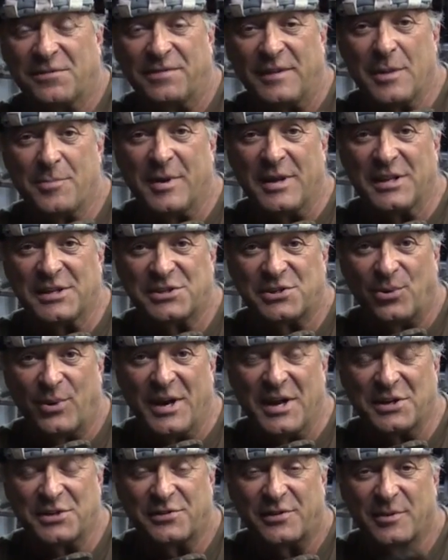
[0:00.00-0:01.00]
a flip of the
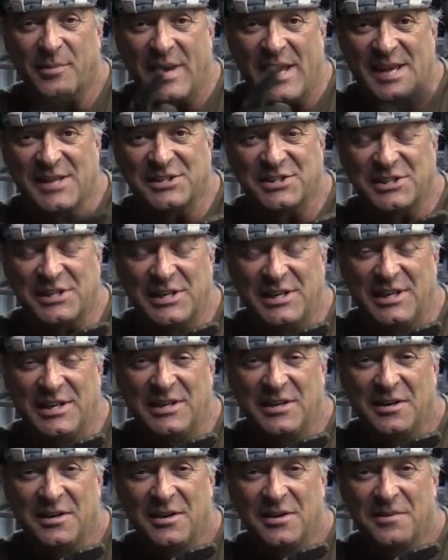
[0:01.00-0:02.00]
switch from
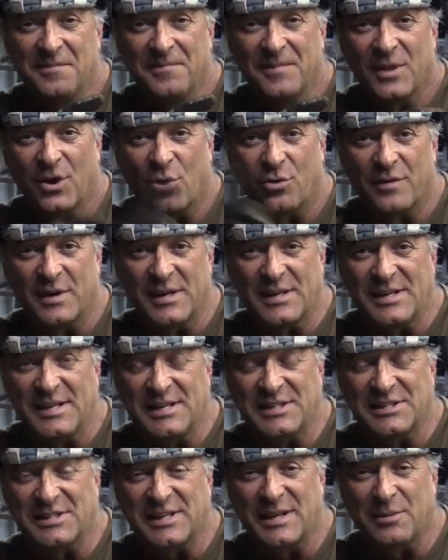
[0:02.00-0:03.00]
AC over to
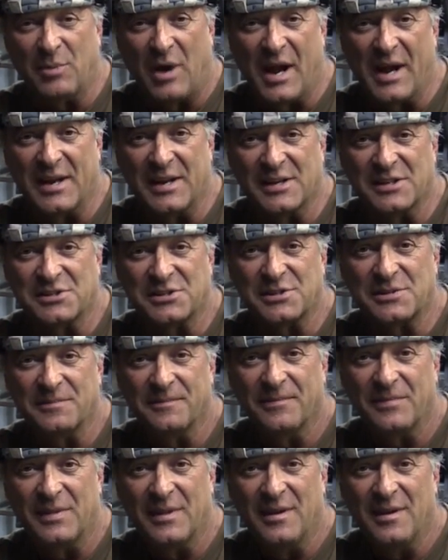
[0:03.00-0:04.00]
DC minus.
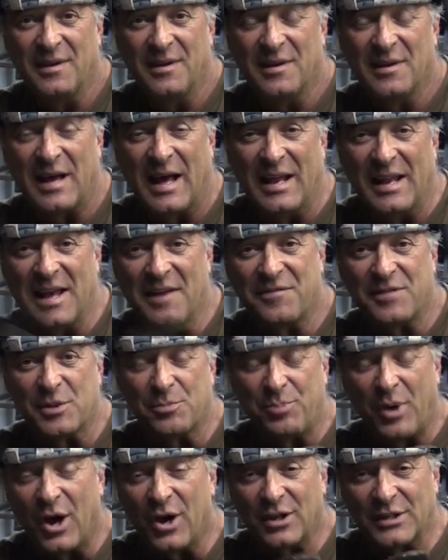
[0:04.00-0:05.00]
I left the
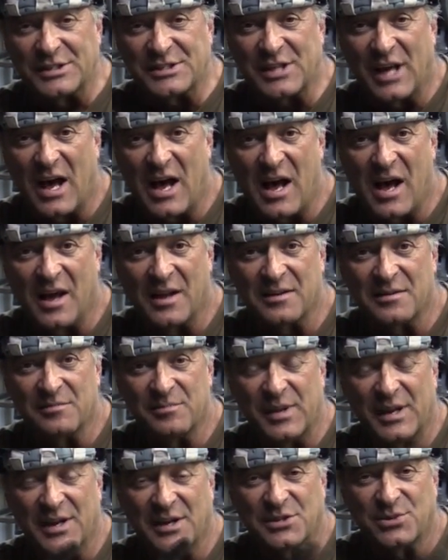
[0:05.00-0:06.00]
pulse on
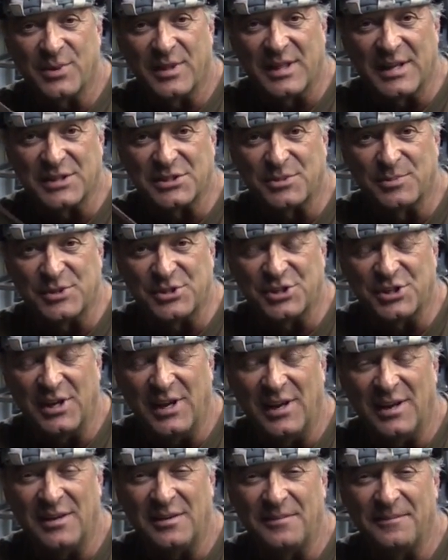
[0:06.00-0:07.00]
because with this
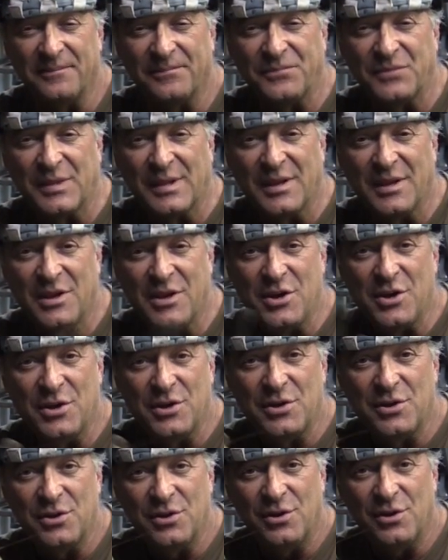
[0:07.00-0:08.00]
machine,
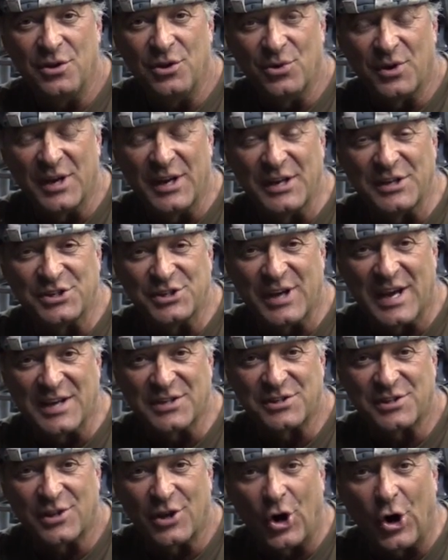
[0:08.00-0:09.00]
you can
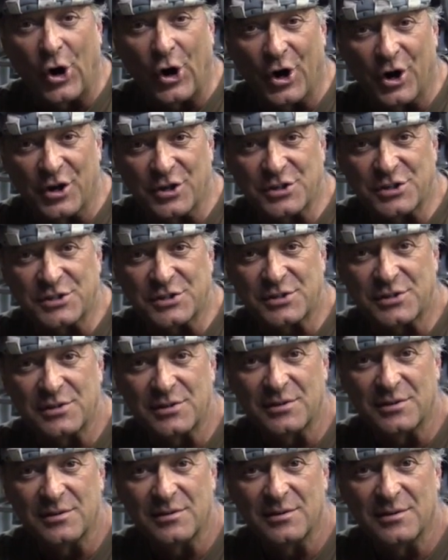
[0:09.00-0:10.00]
adjust the hertz
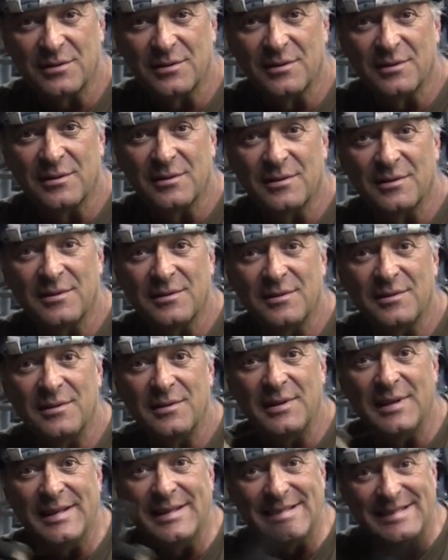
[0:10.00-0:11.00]

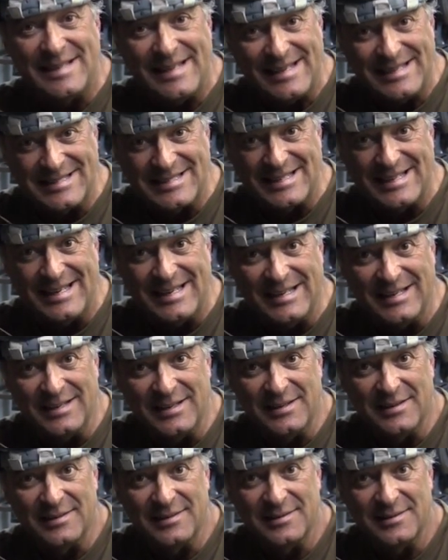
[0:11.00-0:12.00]
in DC.
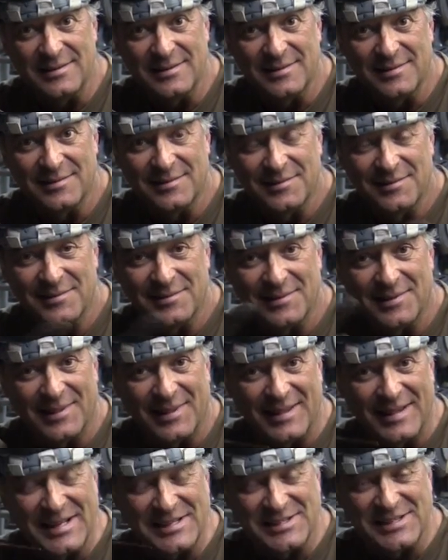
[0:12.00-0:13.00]

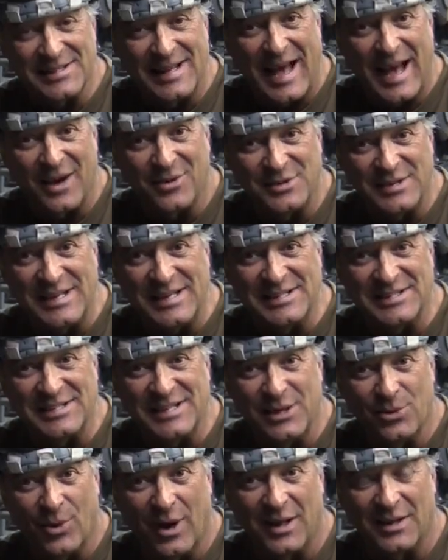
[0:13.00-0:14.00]
Listen to how
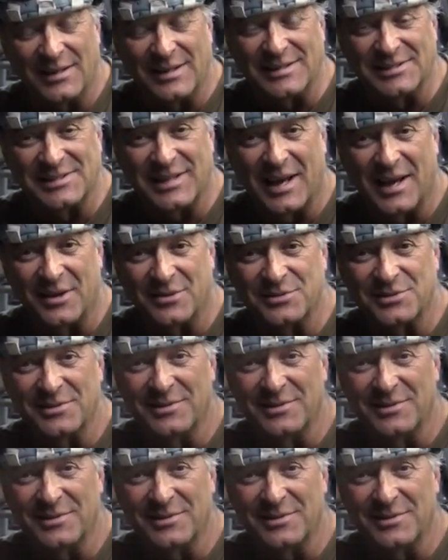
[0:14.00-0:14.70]
DC welding sounds.